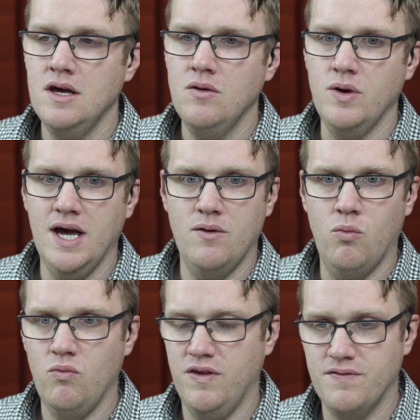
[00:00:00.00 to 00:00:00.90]
we had
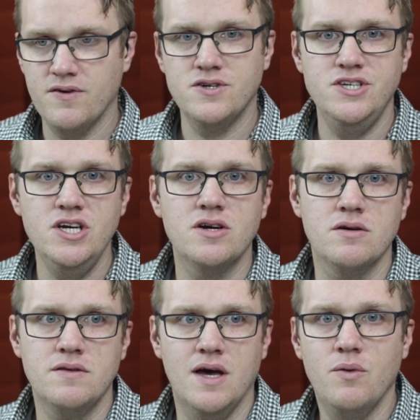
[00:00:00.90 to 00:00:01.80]
the first year
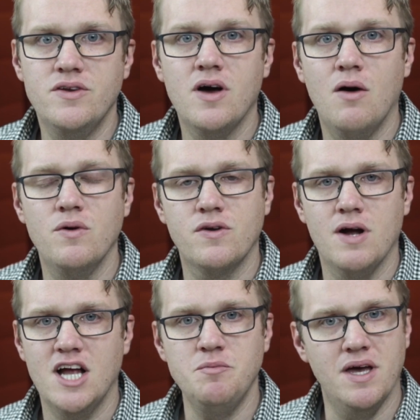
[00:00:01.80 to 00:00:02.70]
that we taught with
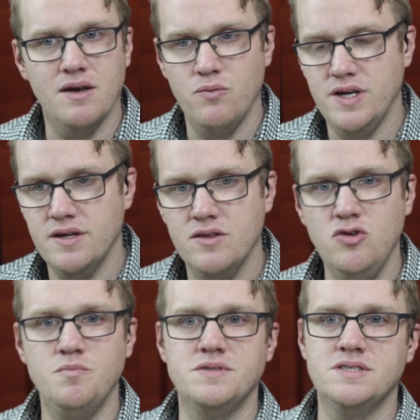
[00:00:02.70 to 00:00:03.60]
GarageBand, we did
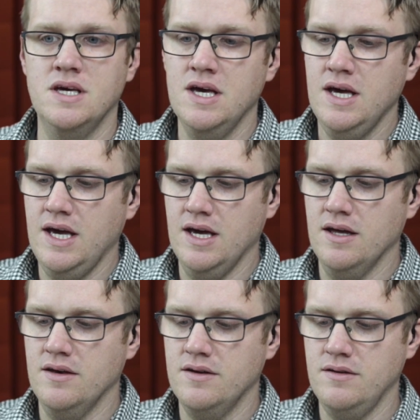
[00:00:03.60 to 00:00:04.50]
loops,
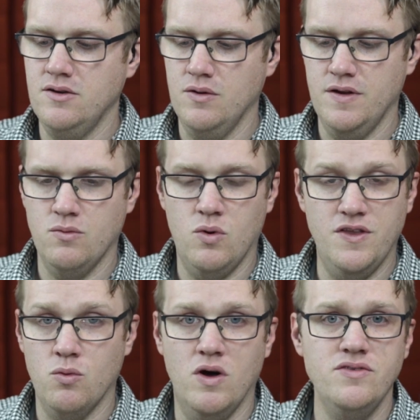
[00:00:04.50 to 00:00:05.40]
and there
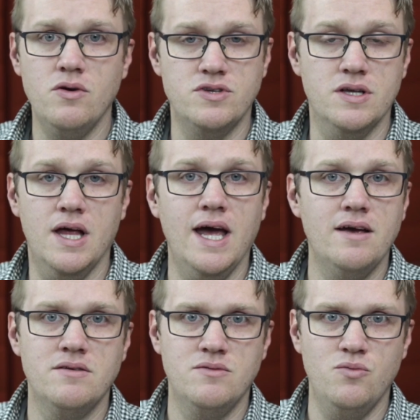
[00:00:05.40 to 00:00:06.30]
was no delay.
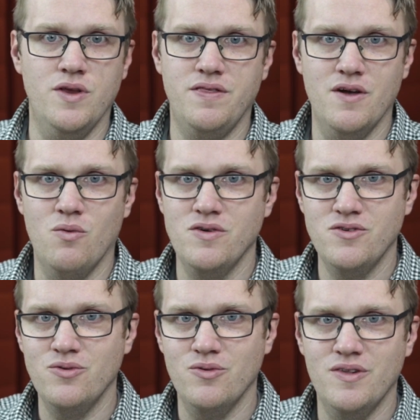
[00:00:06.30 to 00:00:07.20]
There was
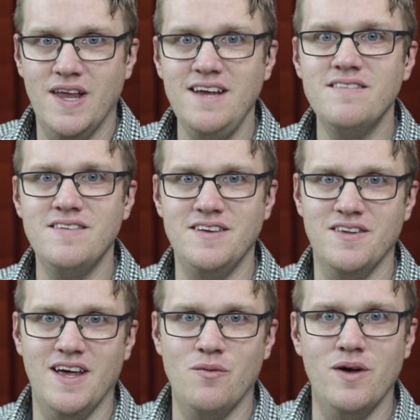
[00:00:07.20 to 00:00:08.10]
no latency
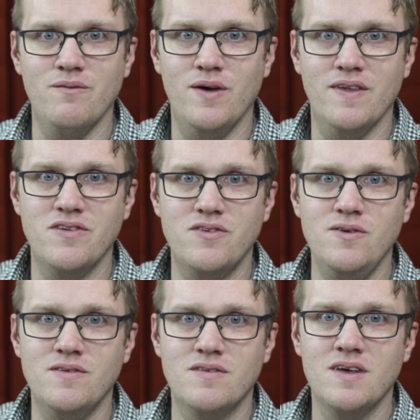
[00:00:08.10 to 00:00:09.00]
delay. When
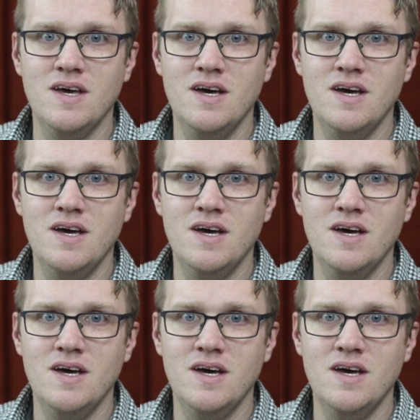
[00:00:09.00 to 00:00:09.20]
students